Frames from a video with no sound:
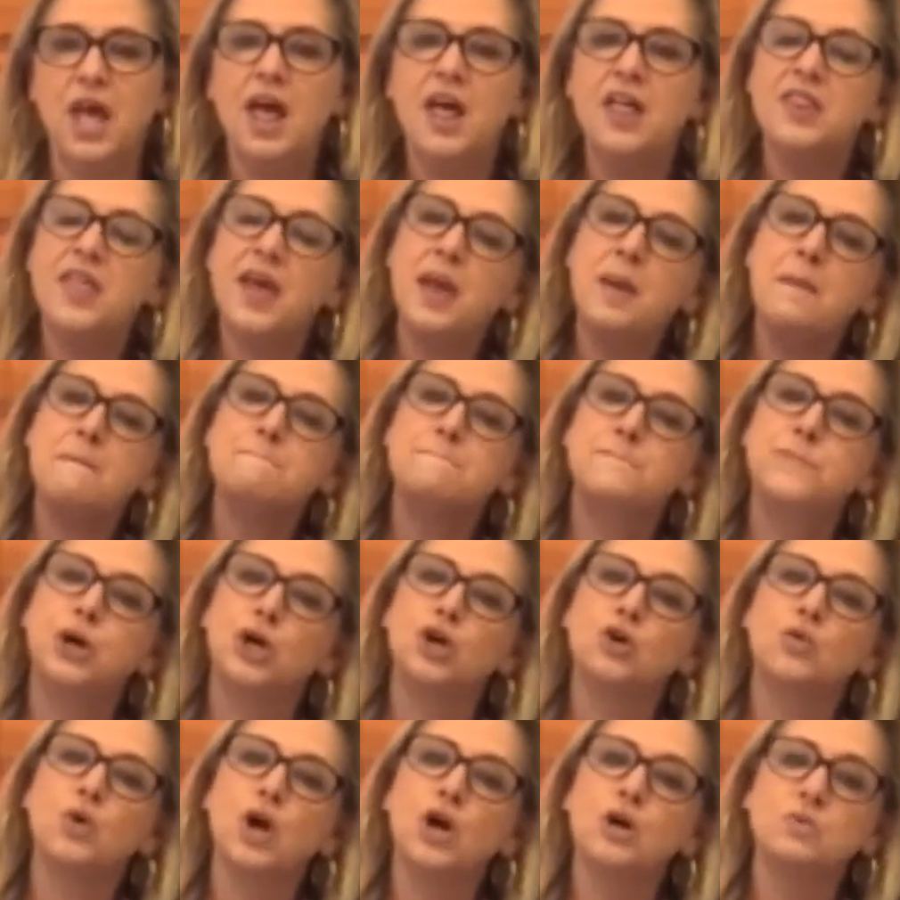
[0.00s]
They
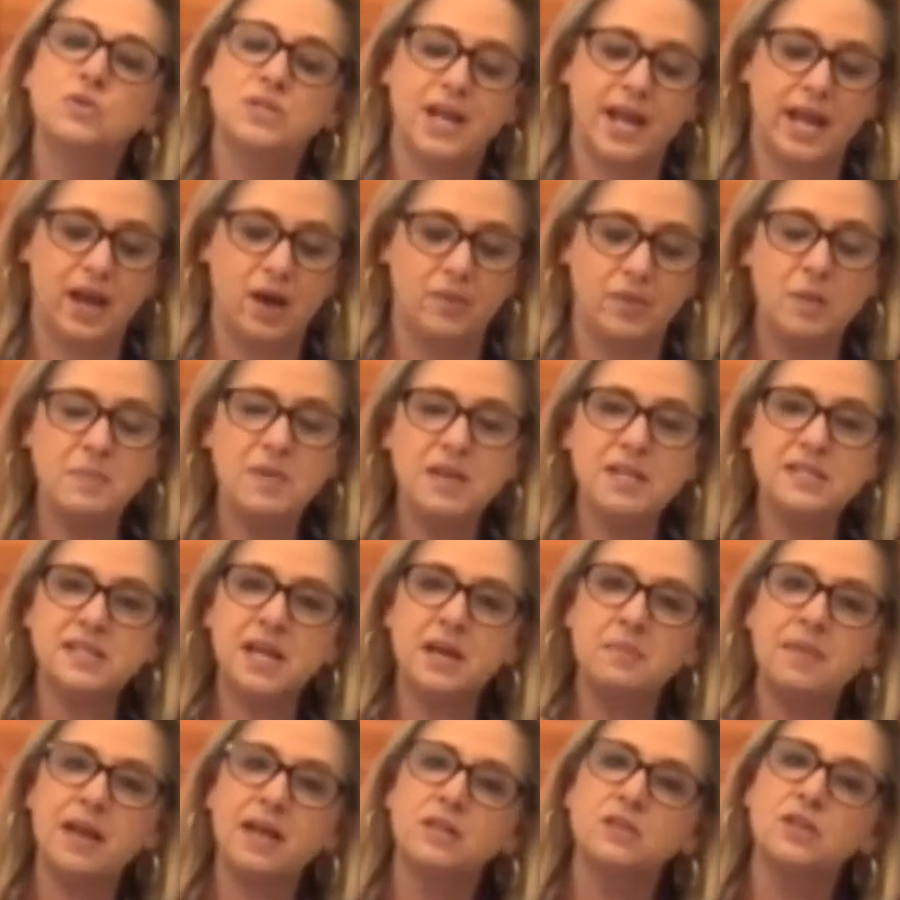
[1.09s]
burrow down. That means they
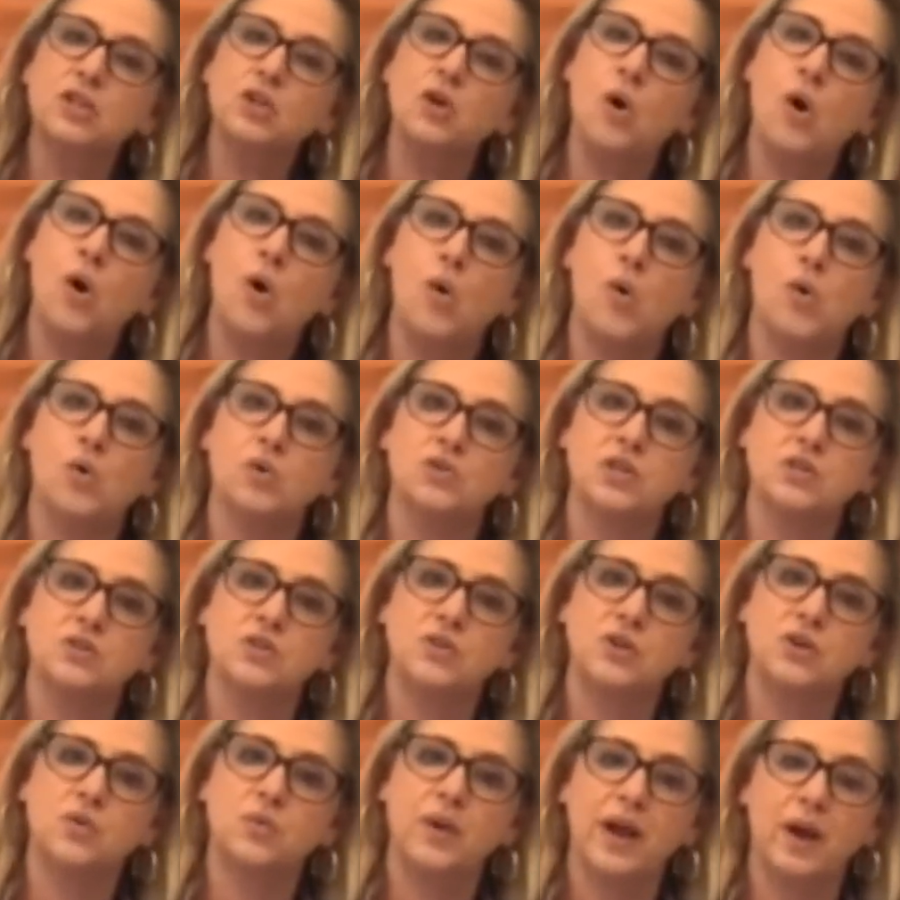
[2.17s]
make little holes under the
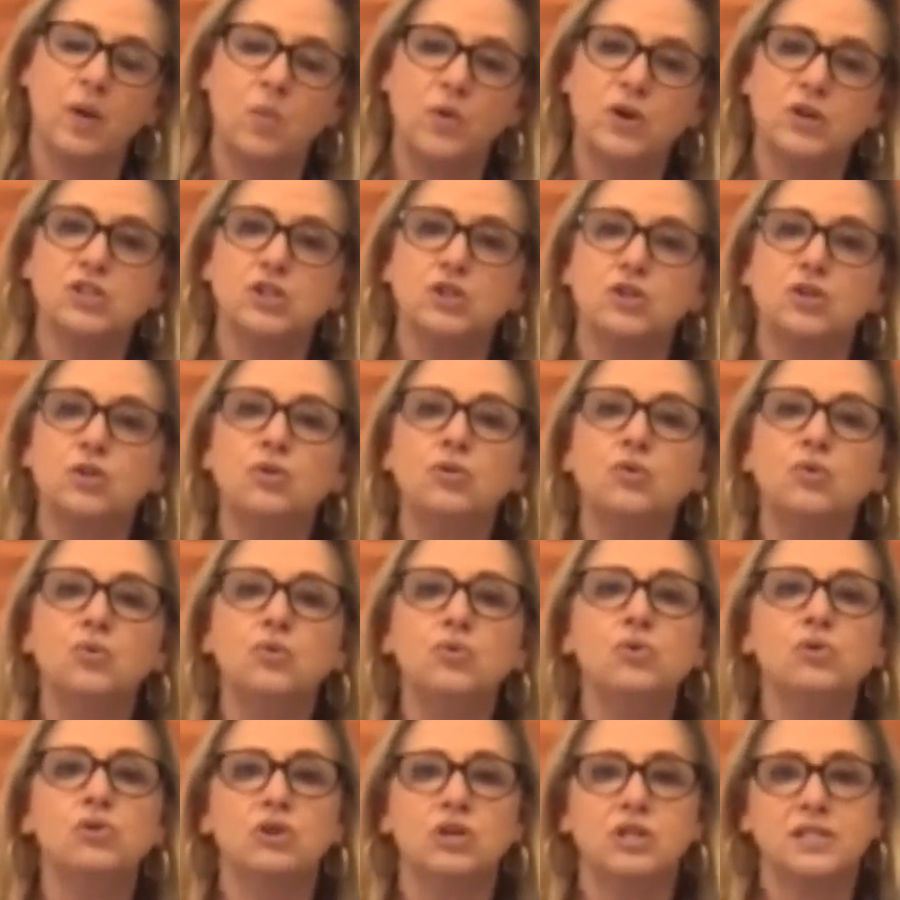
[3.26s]
ground where it's a little
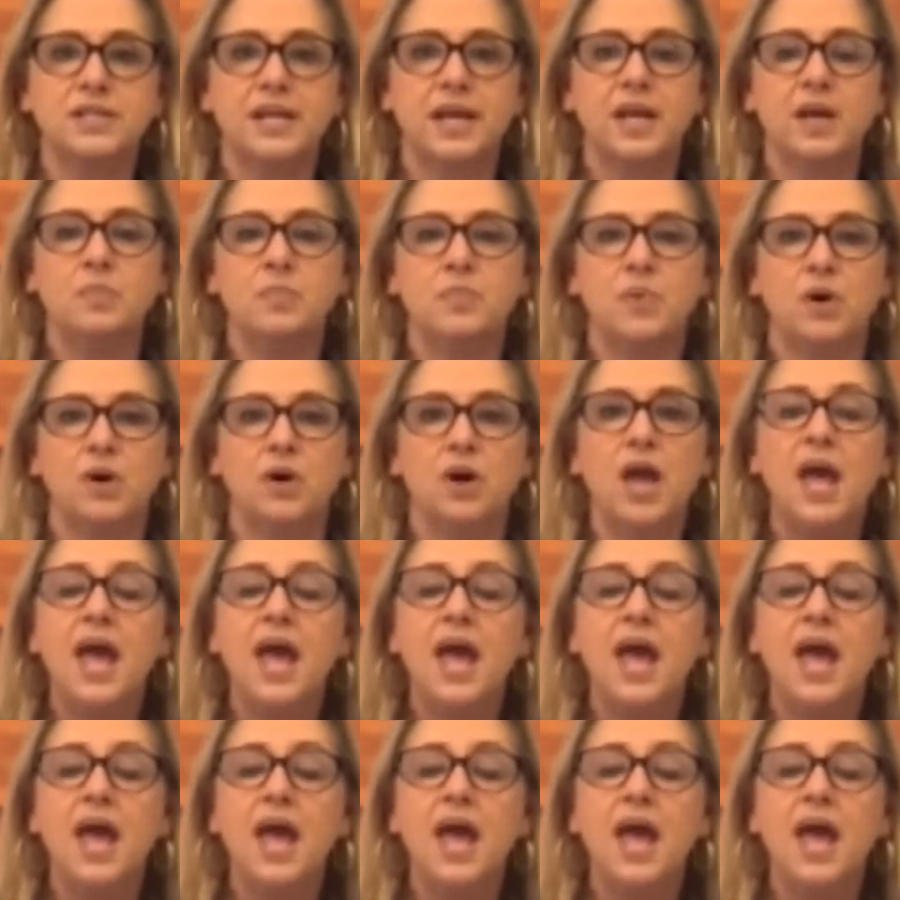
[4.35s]
cooler, damper,